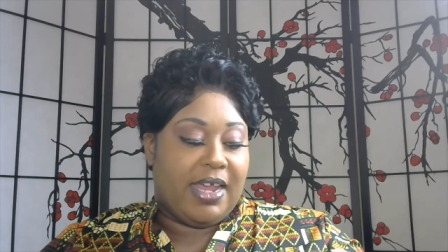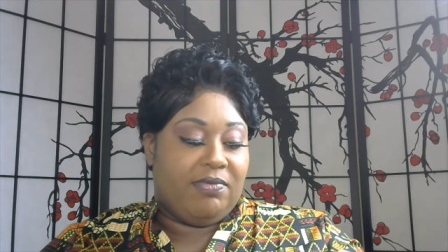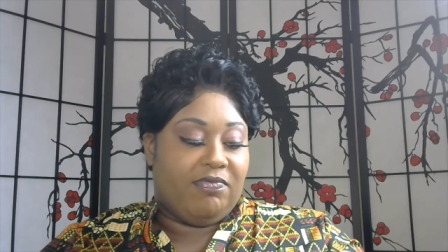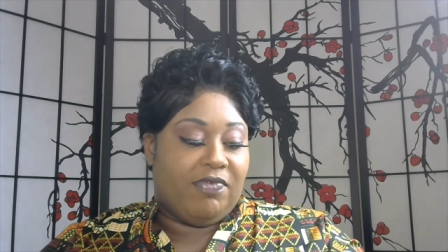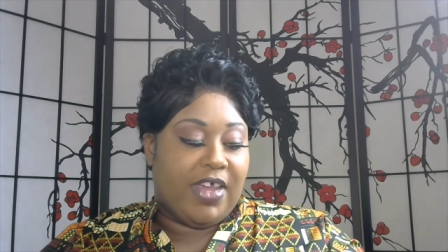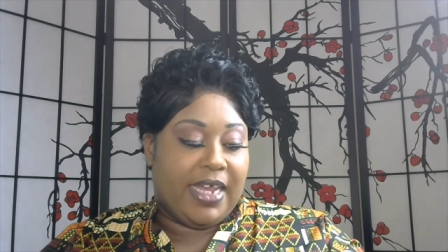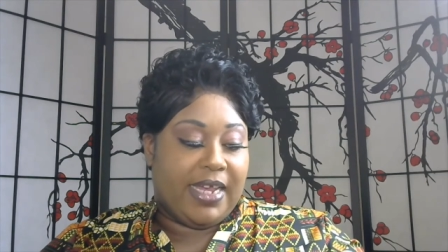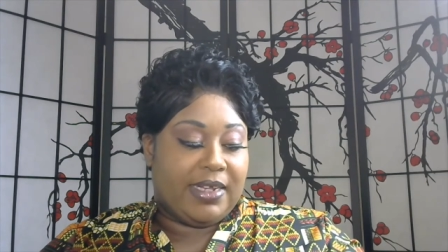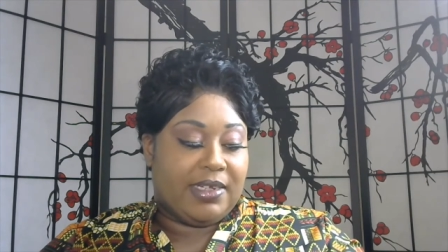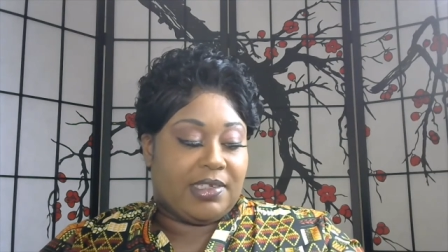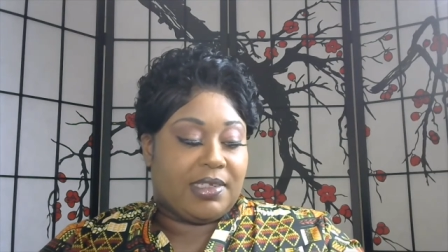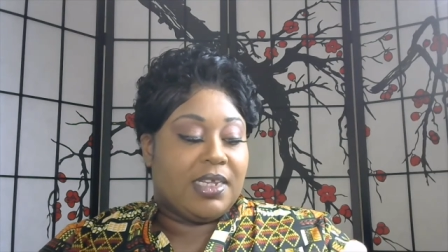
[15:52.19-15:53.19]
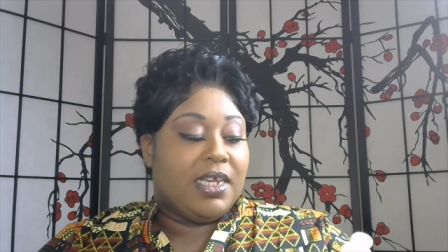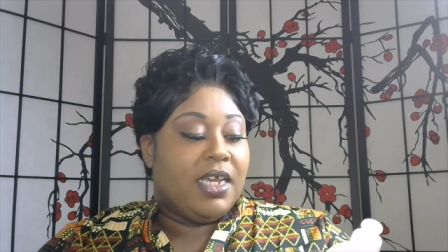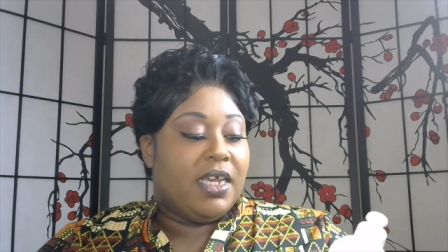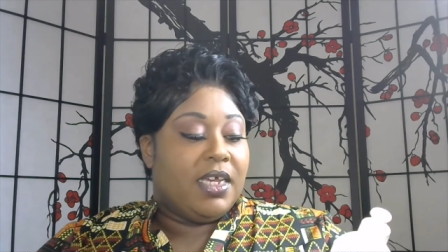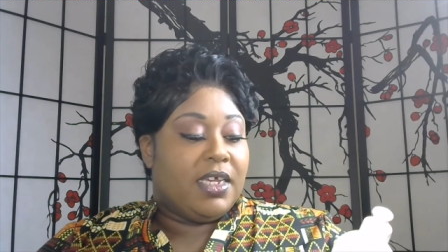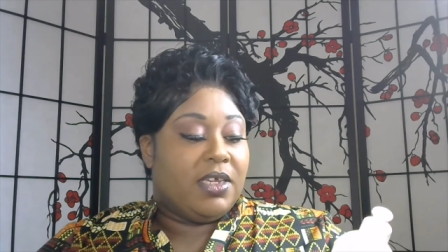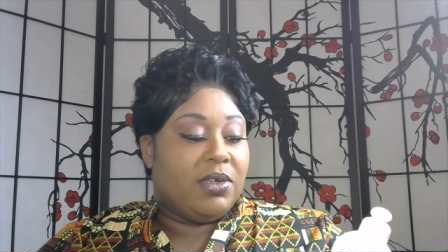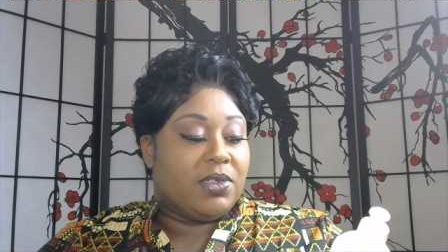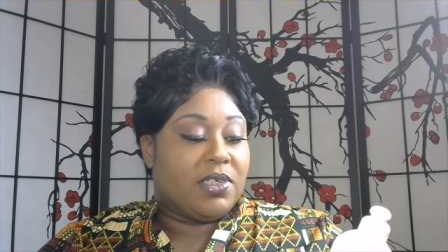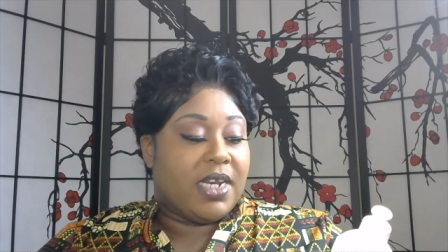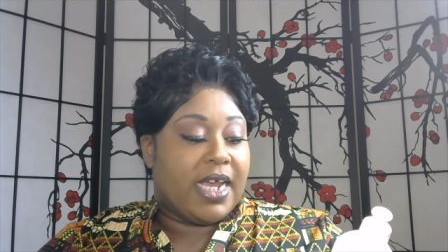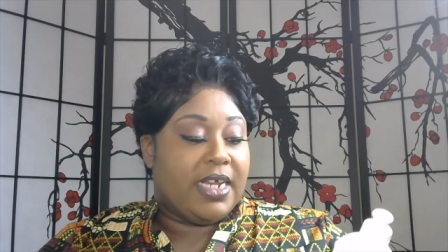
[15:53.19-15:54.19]
Advanced
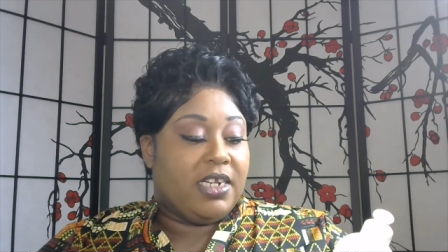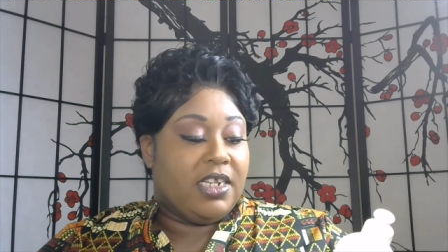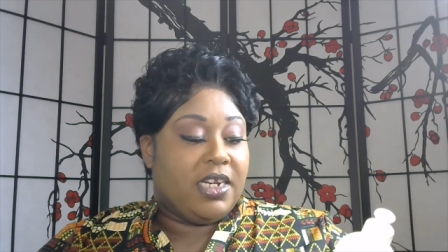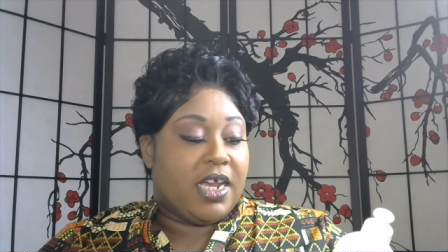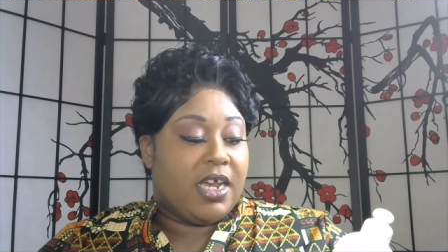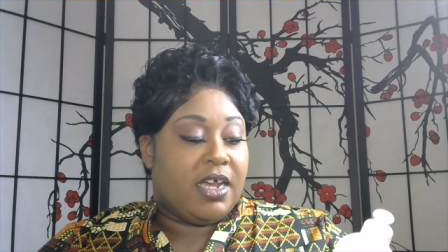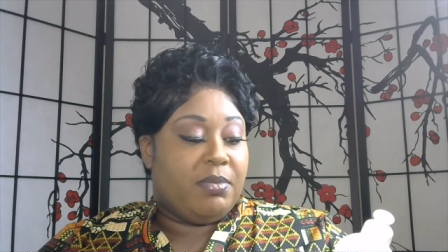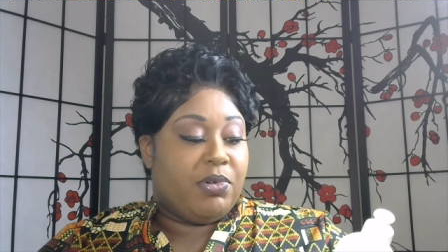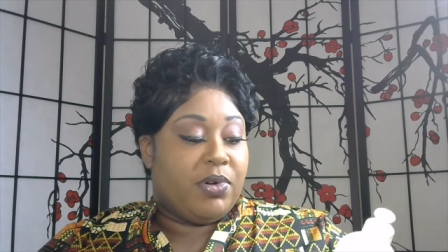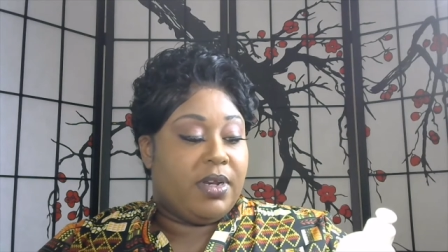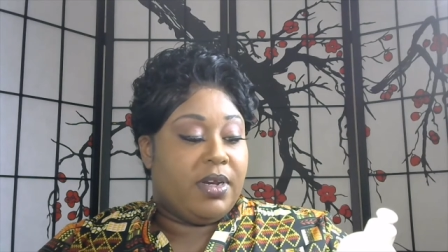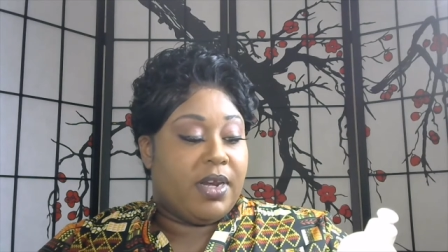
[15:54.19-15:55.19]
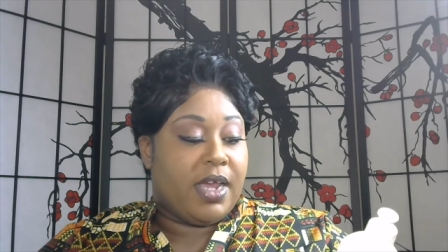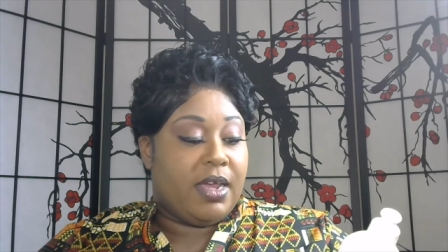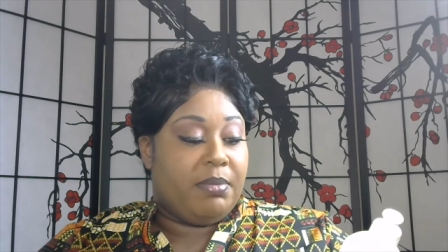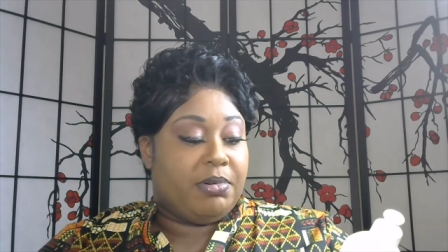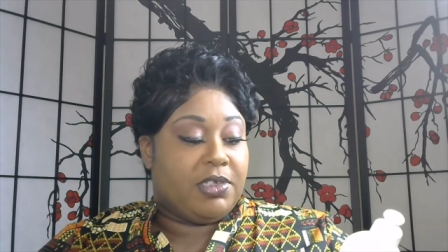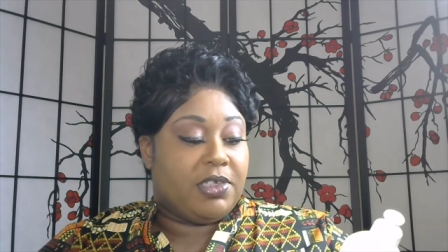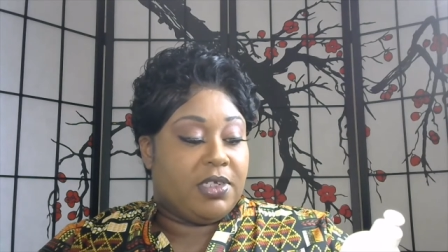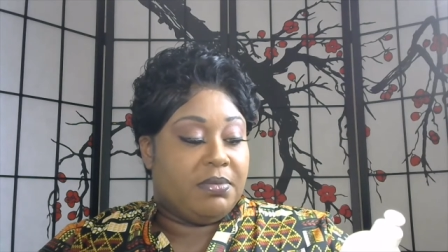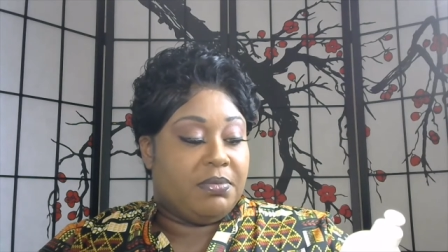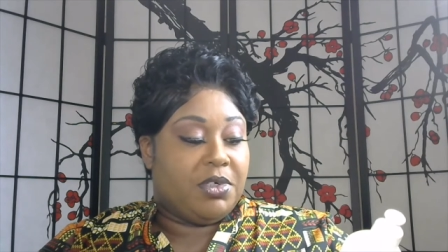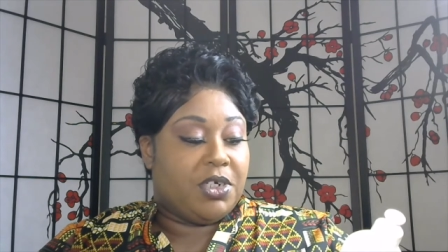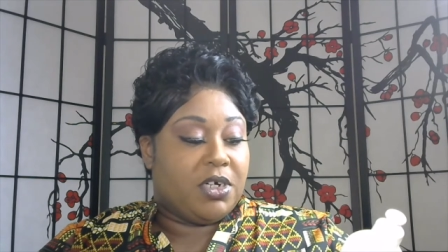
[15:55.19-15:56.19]
kills 99.9%
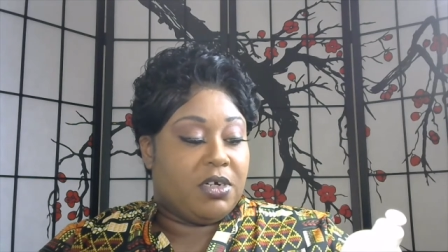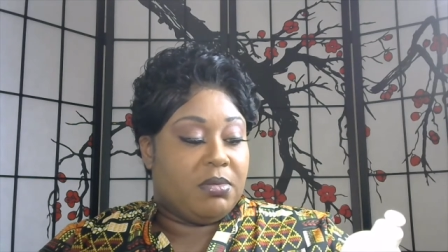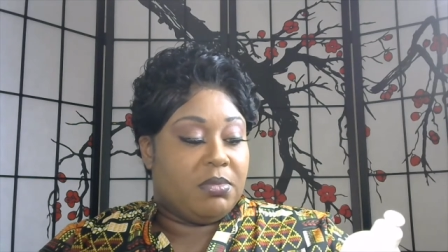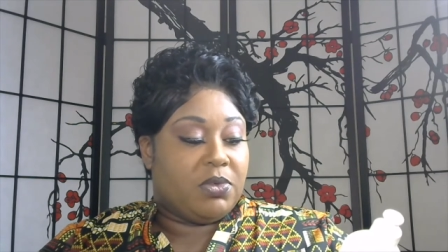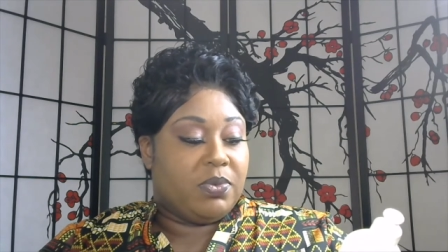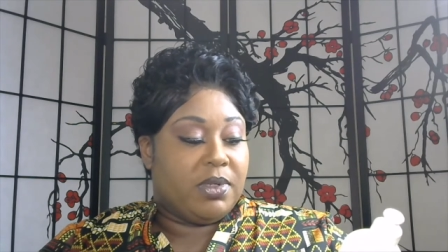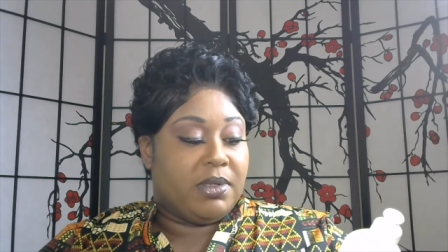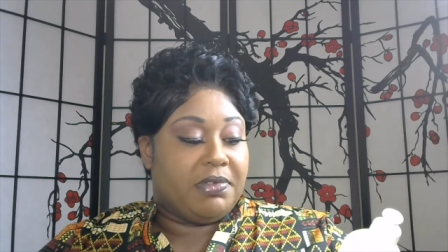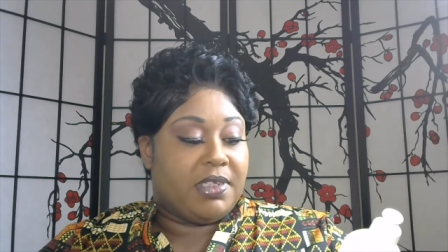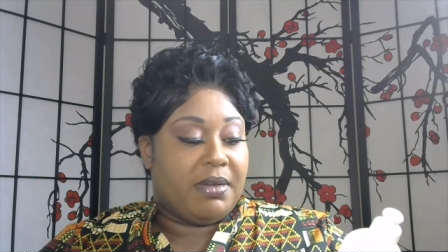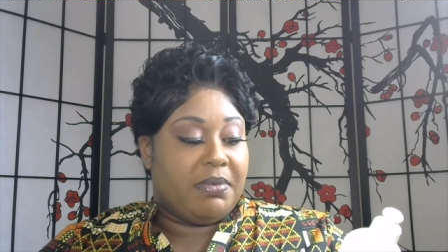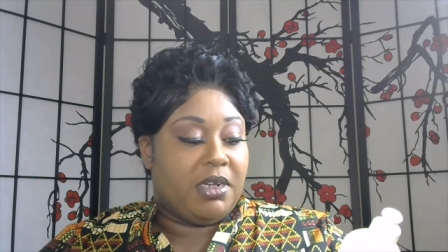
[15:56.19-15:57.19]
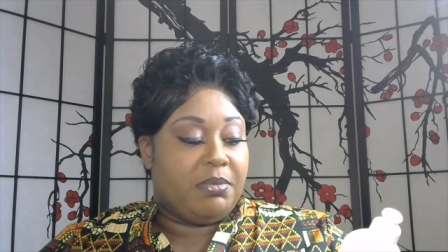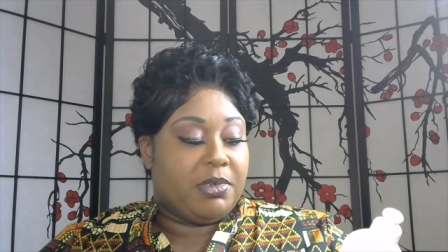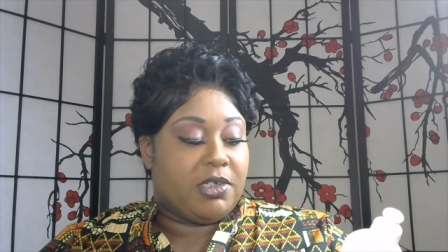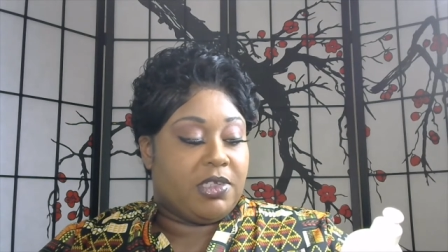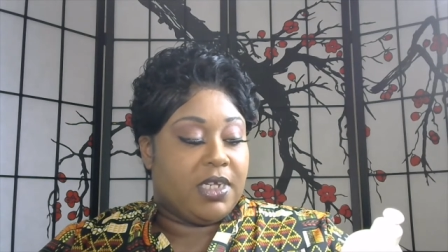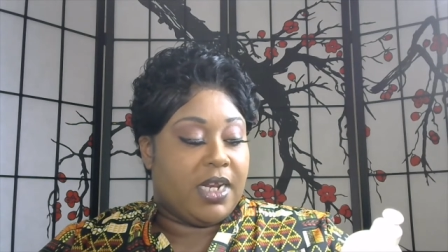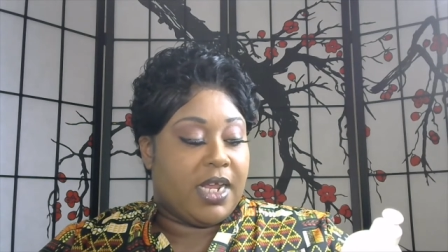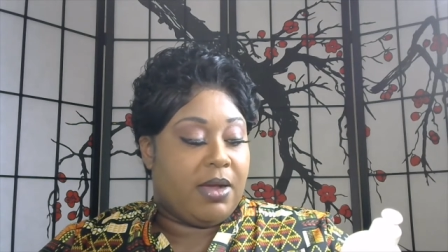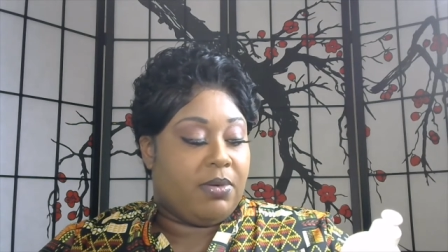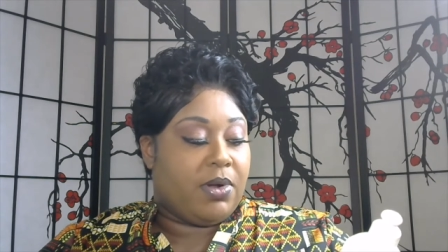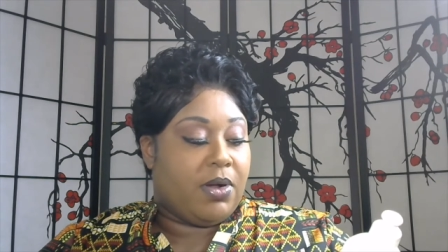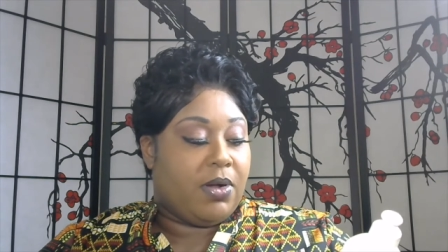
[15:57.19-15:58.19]
of germs with 70%
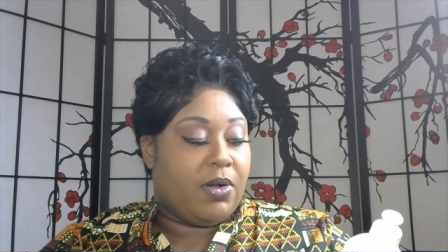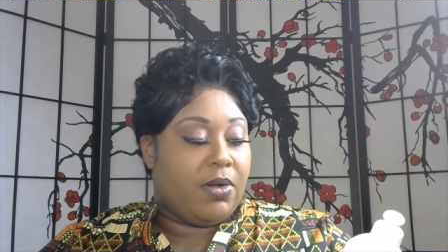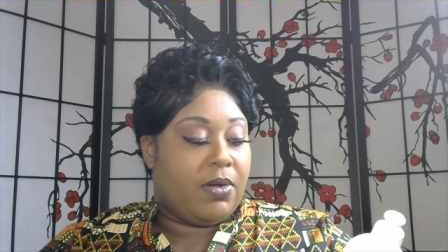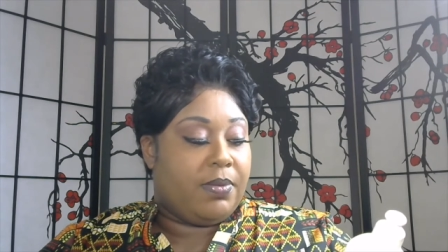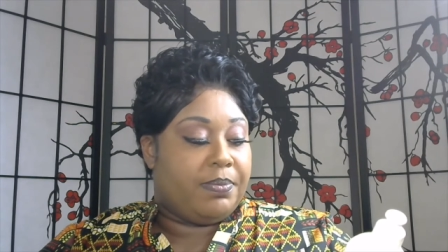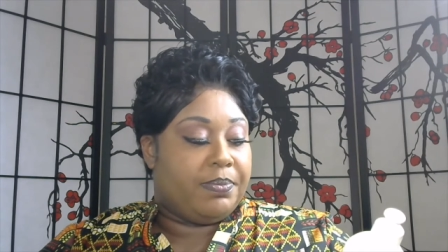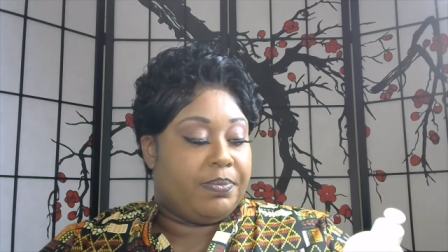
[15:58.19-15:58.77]
alcohol.